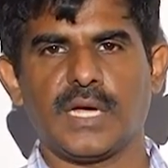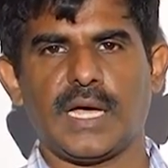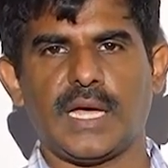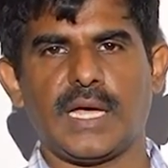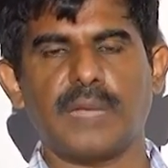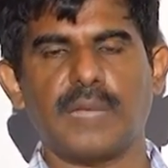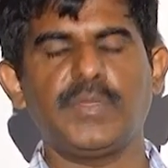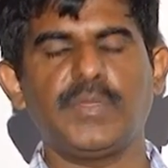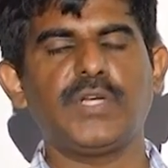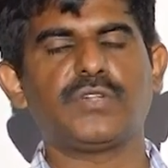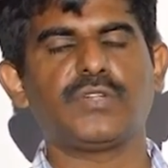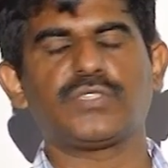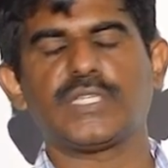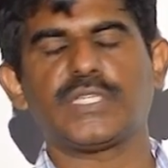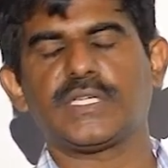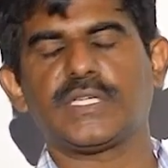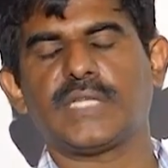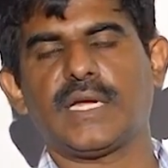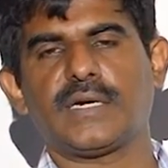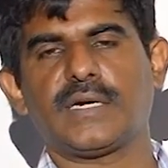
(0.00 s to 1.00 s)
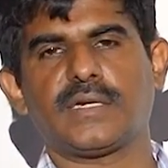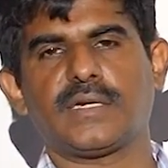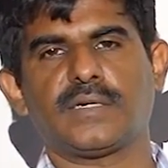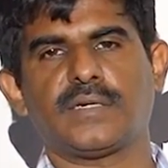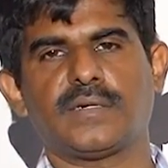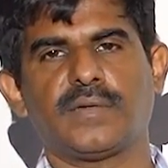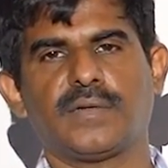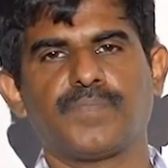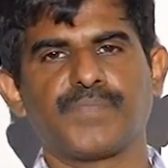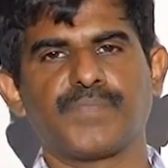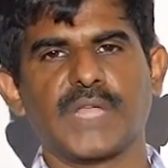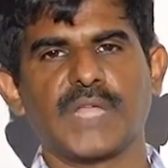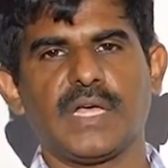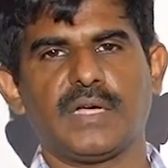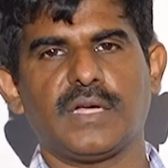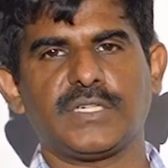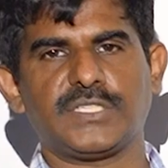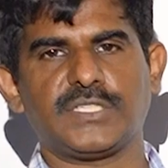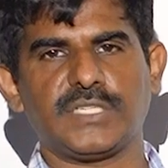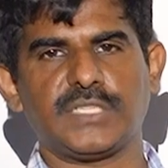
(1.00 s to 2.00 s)
I mean to say that
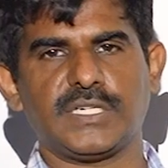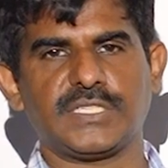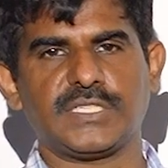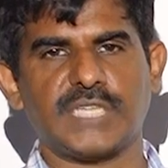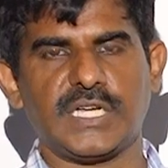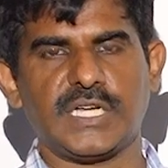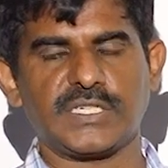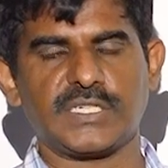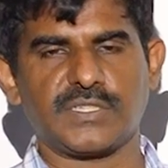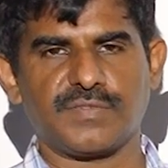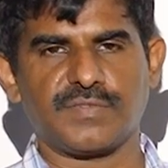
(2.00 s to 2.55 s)
shares